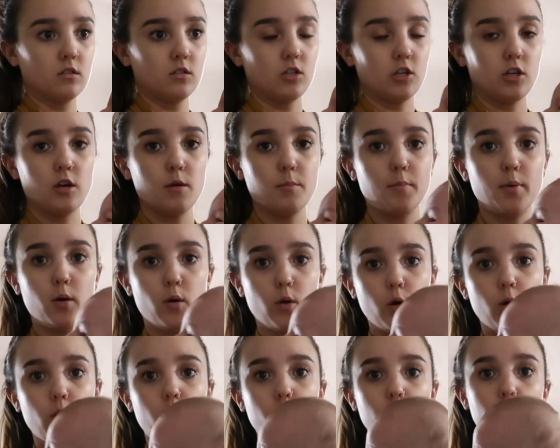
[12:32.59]
So you
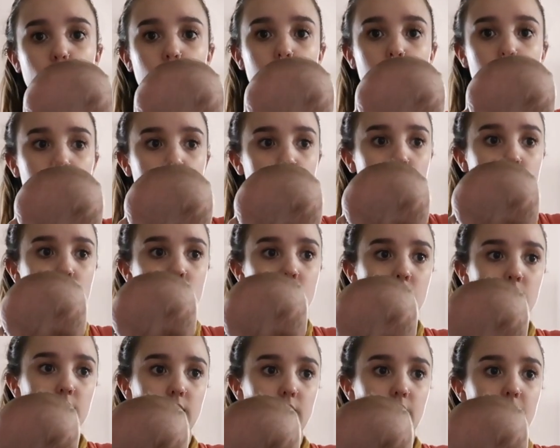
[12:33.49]
pull
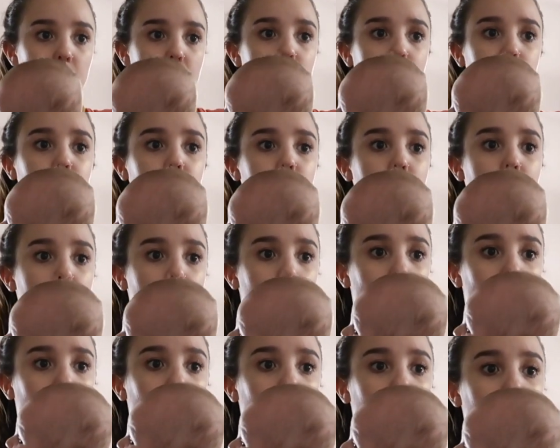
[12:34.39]
the legs
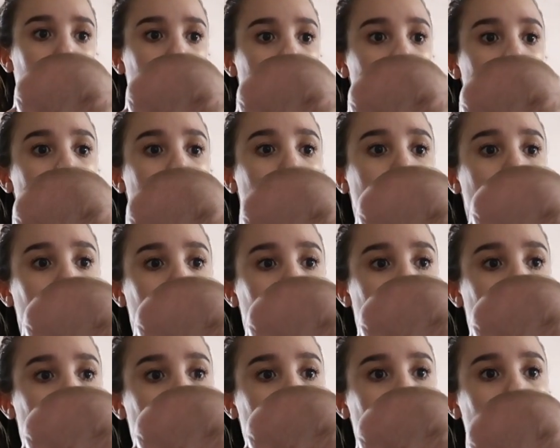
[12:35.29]
out,
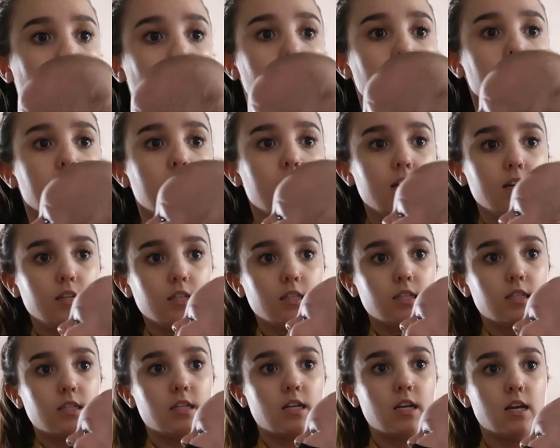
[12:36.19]

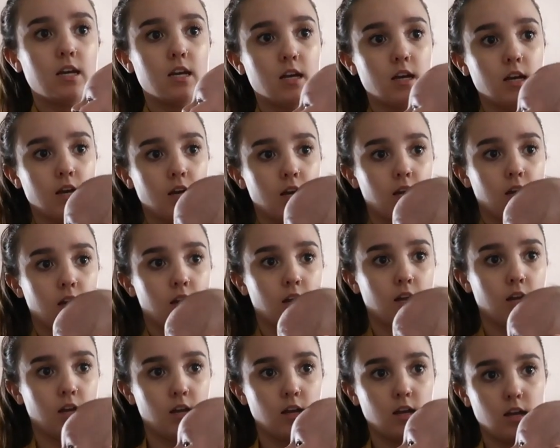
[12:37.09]
this,
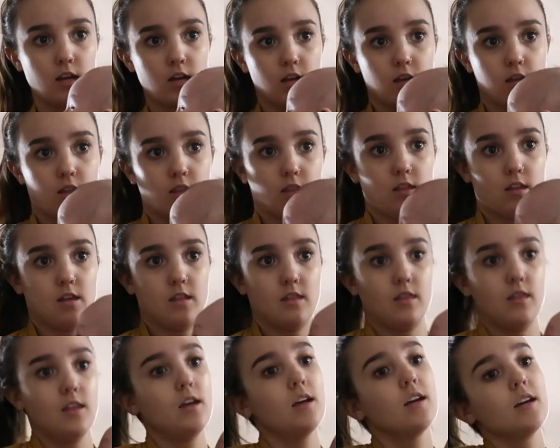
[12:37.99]
and
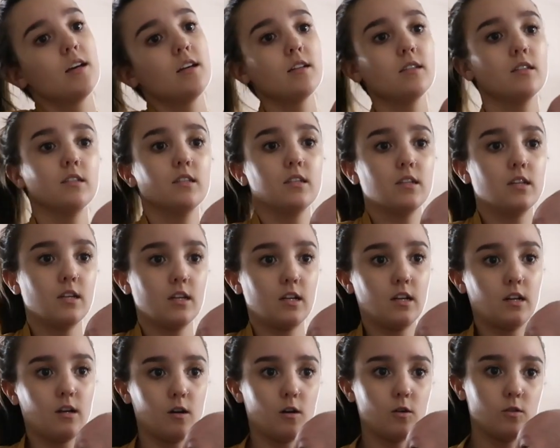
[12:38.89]
then this
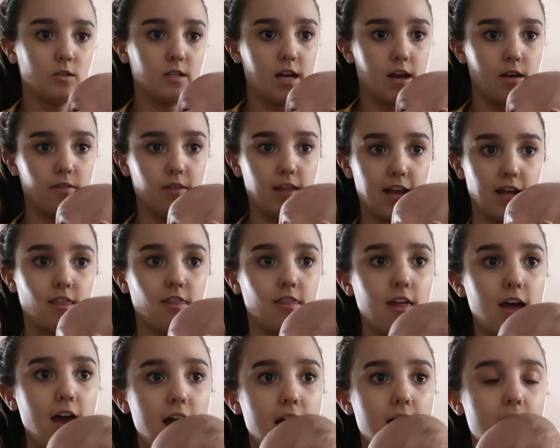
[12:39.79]
can go down
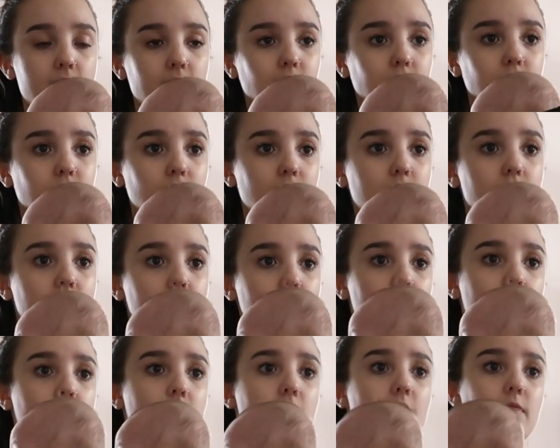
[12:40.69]
like that.
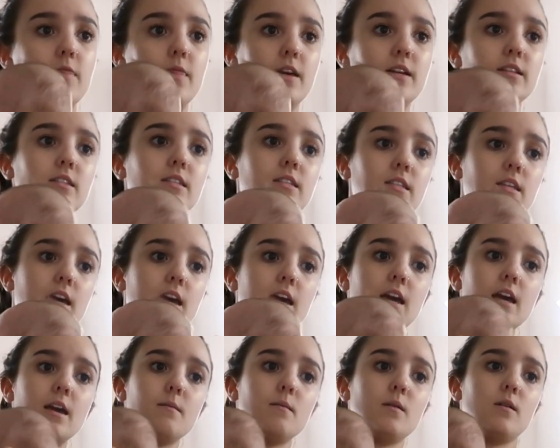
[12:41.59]
And then
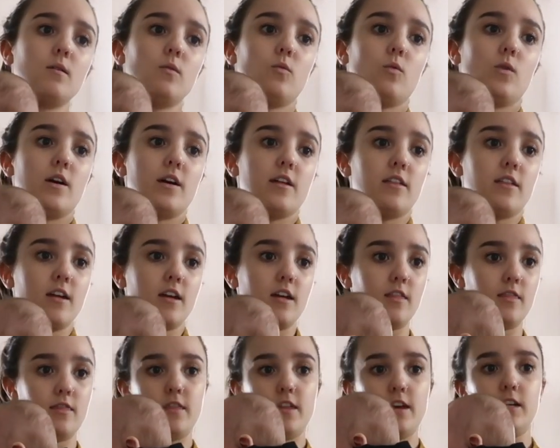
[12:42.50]
same with
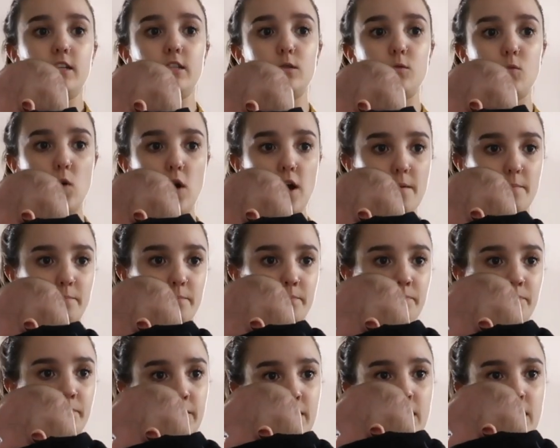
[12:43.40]
this one.